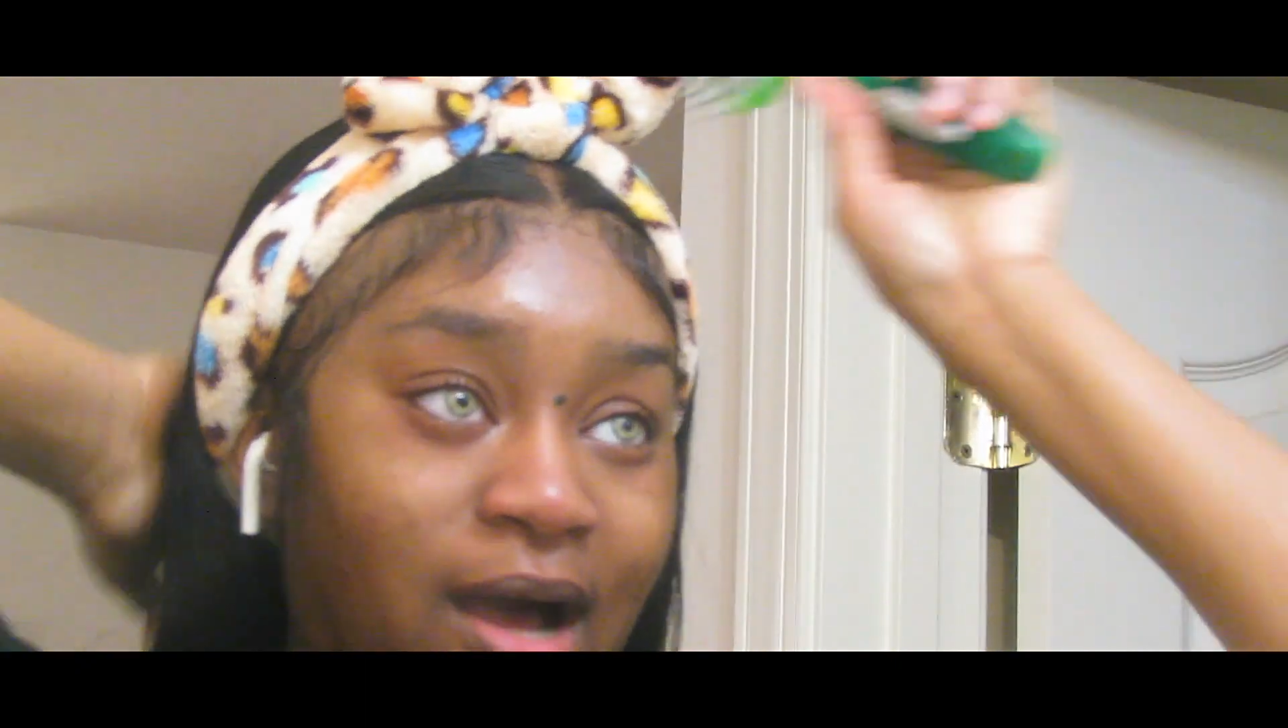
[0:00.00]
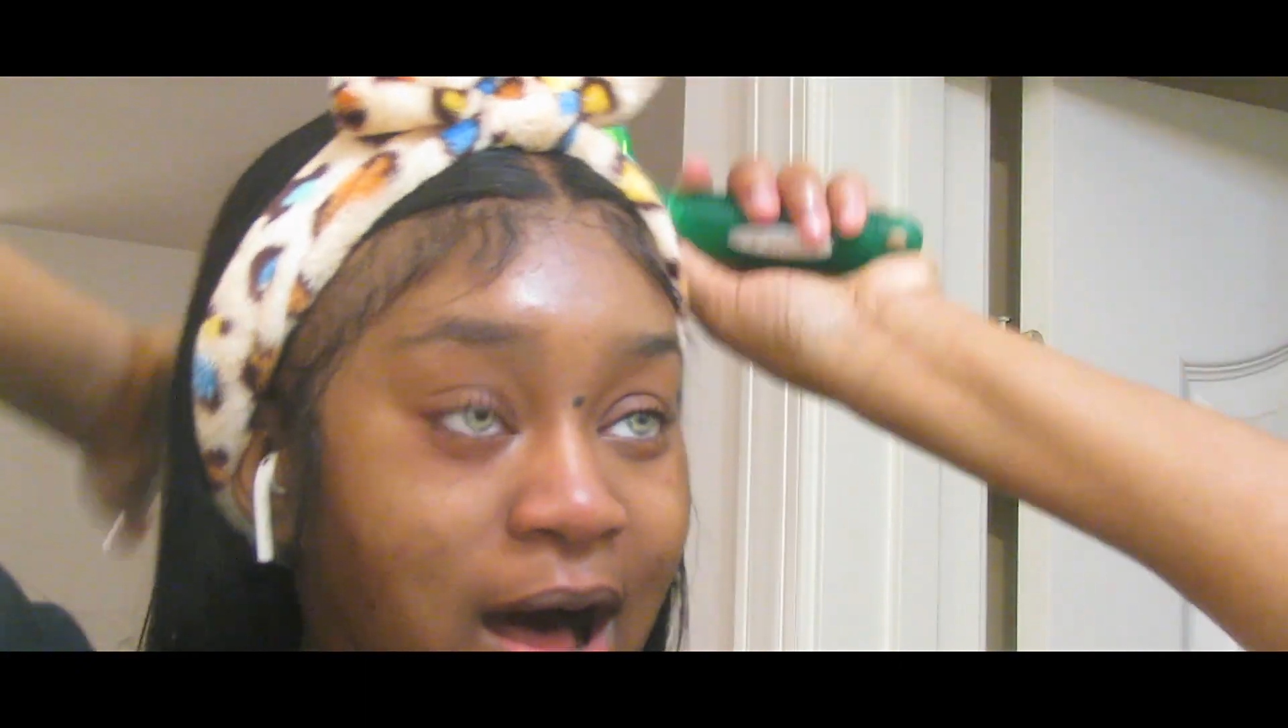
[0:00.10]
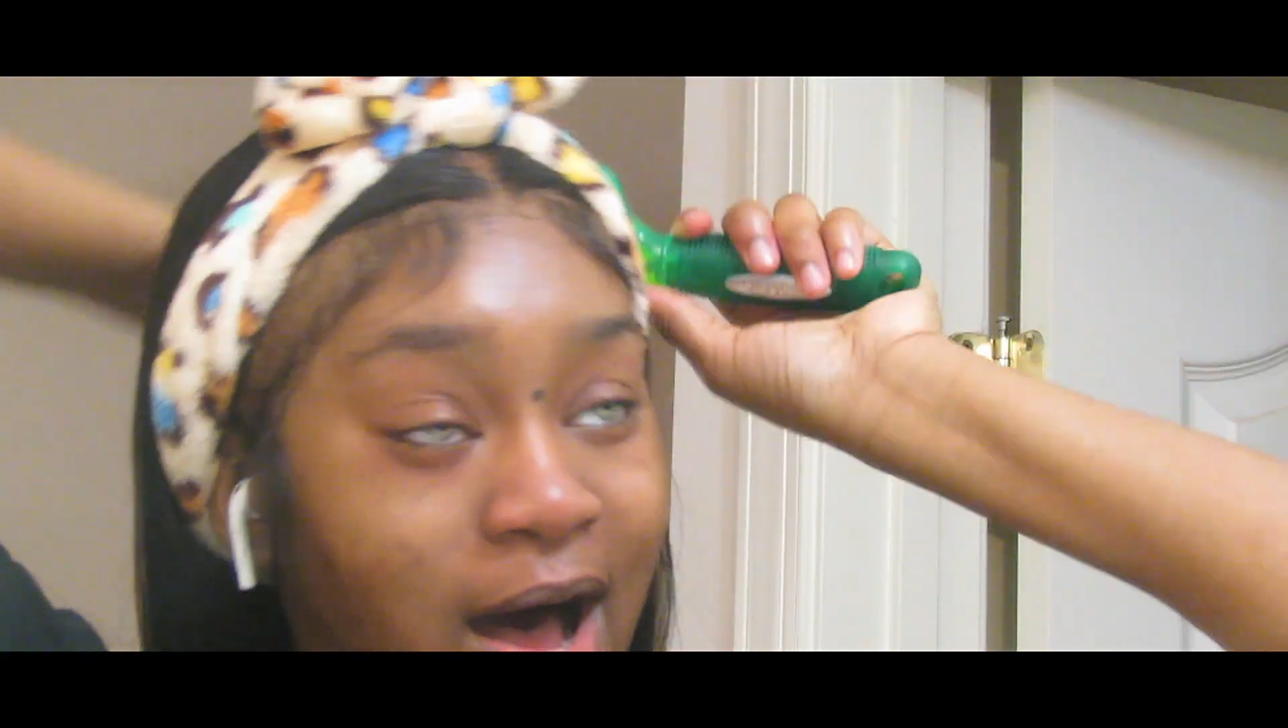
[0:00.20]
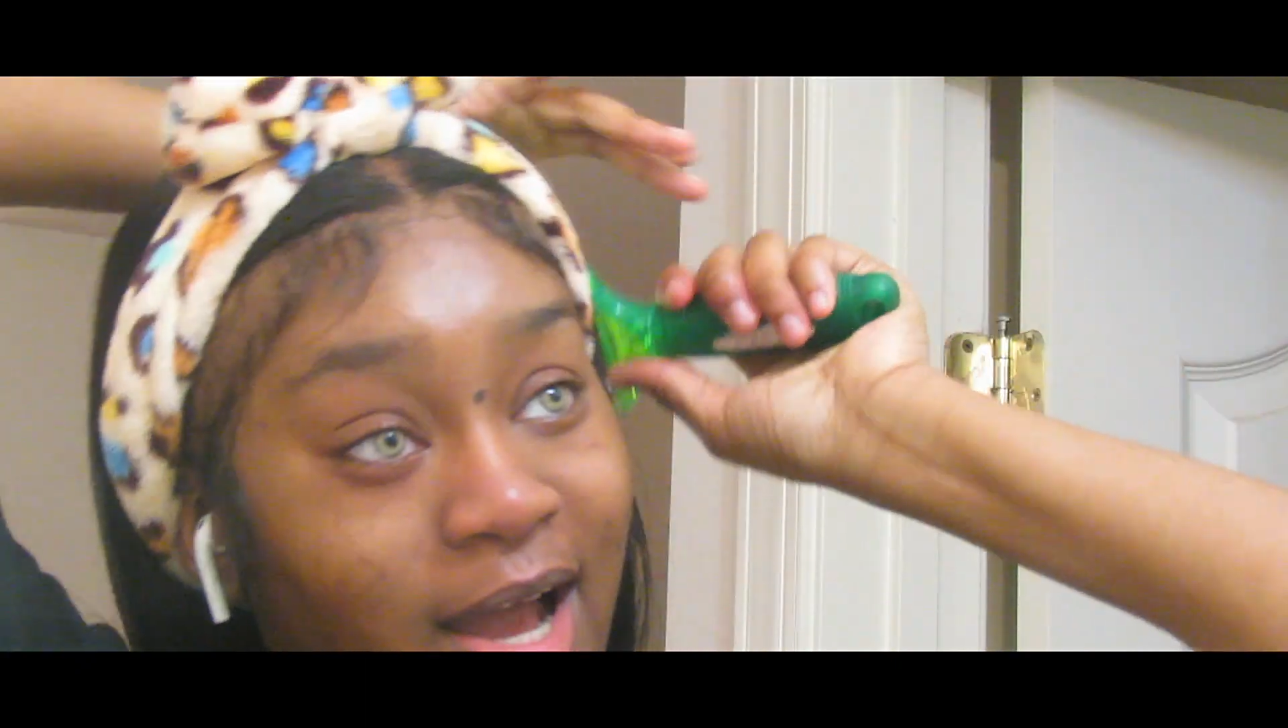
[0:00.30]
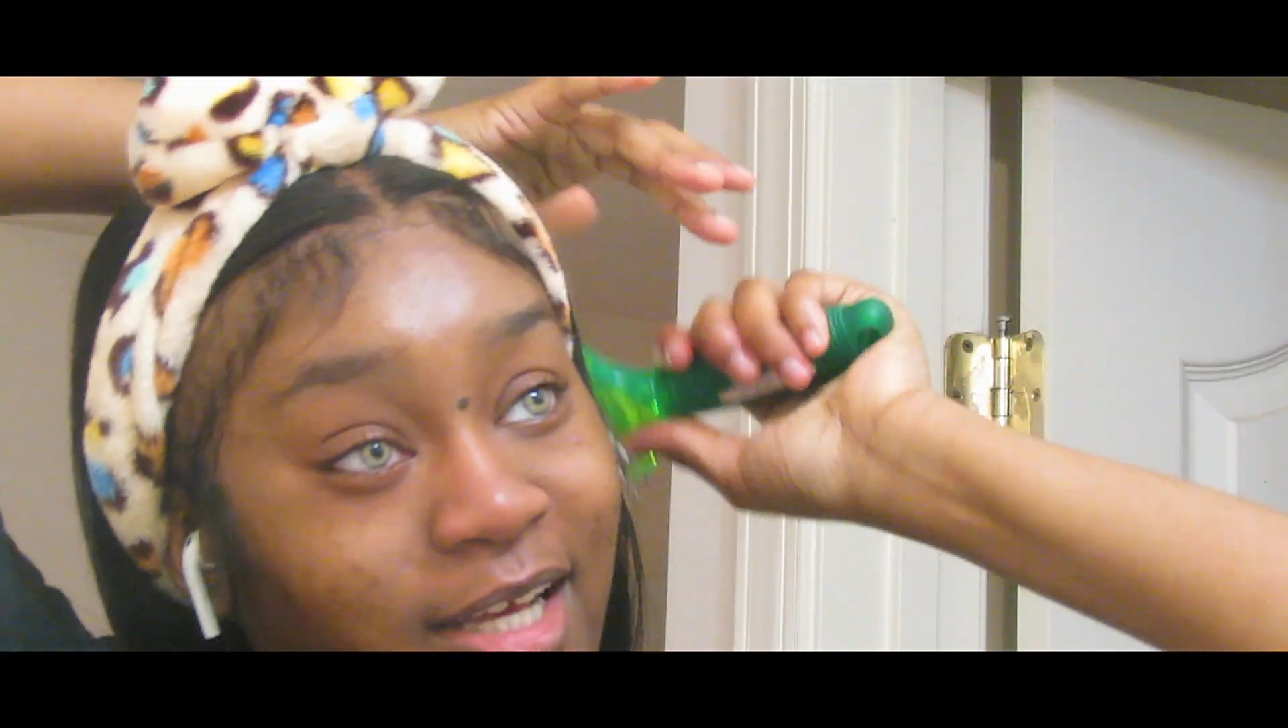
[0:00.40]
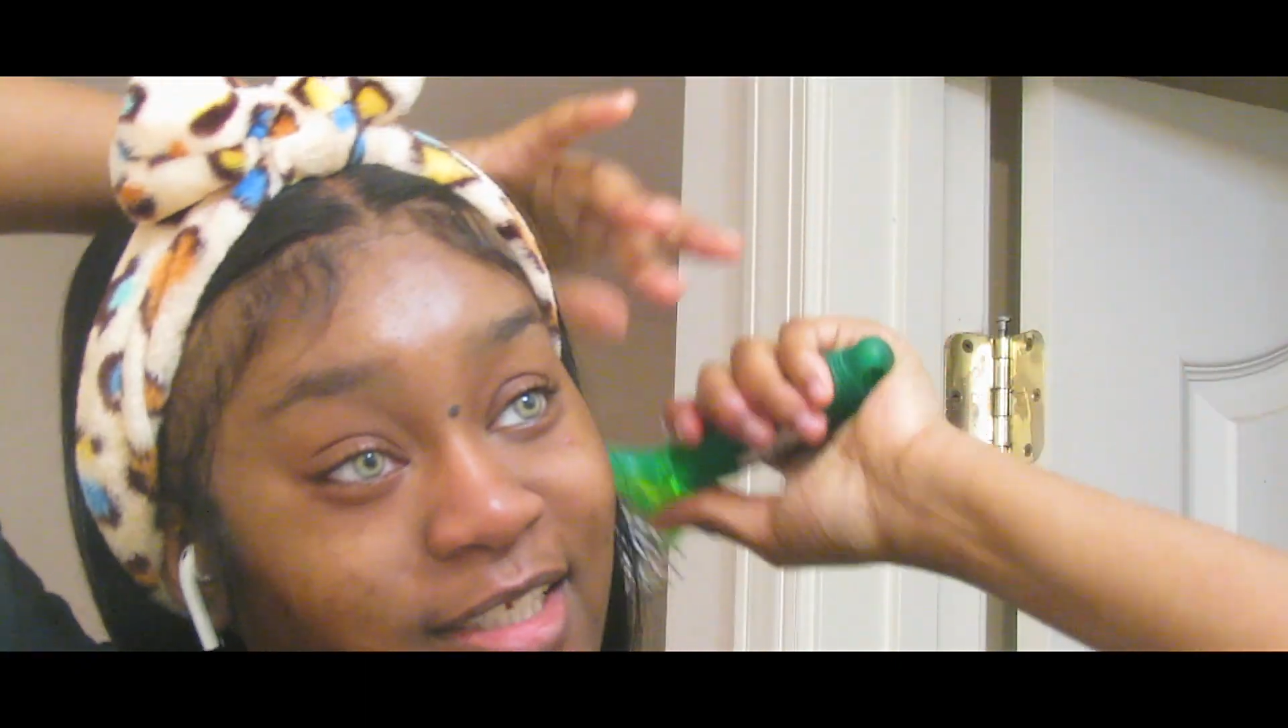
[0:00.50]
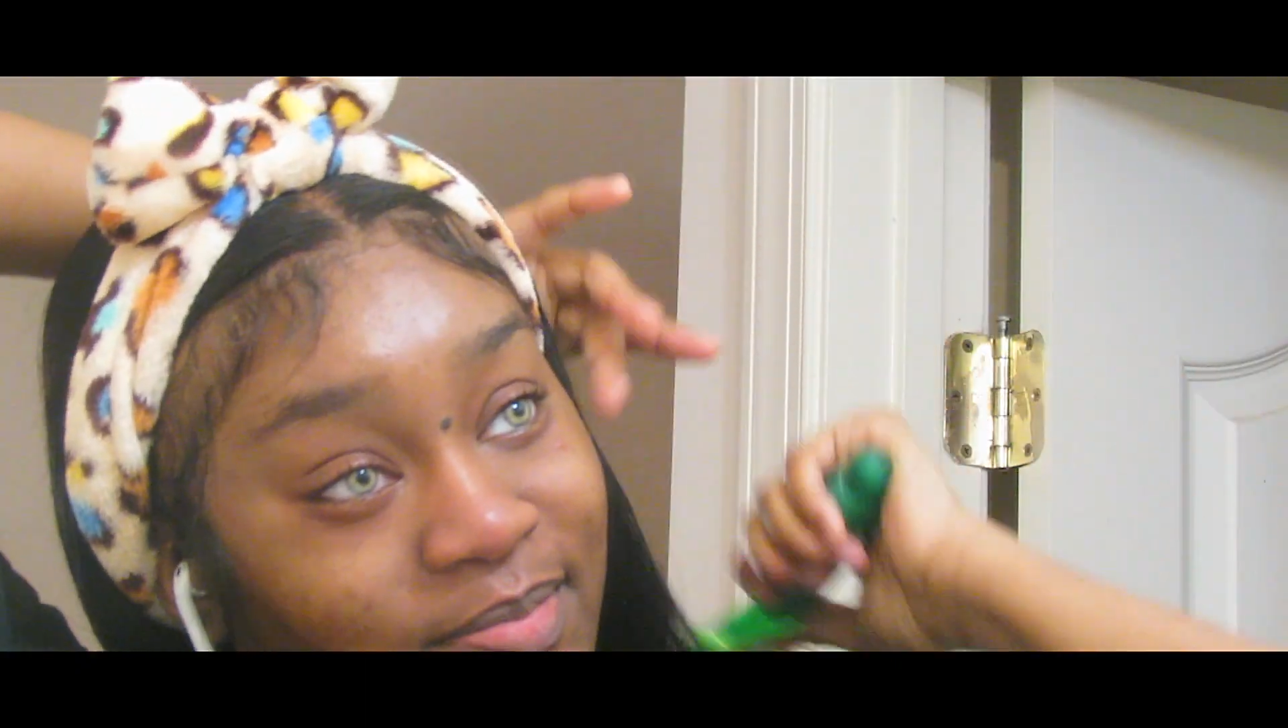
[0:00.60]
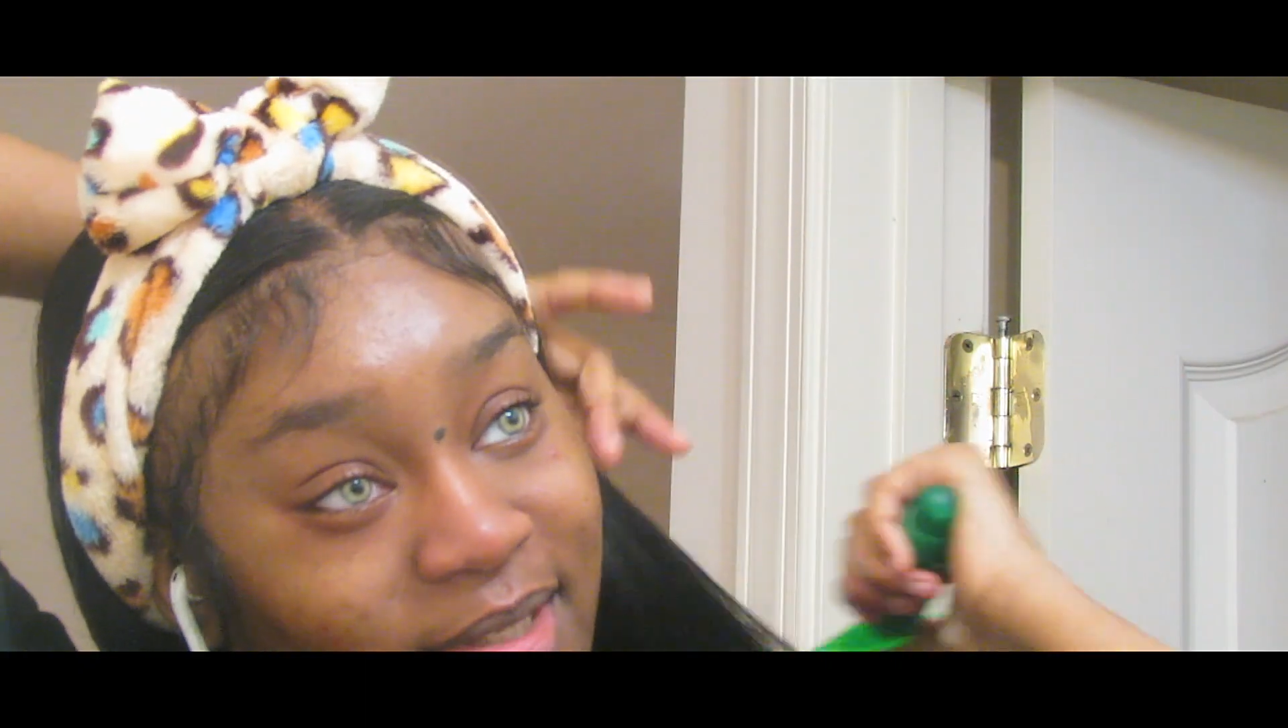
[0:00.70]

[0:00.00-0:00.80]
eyes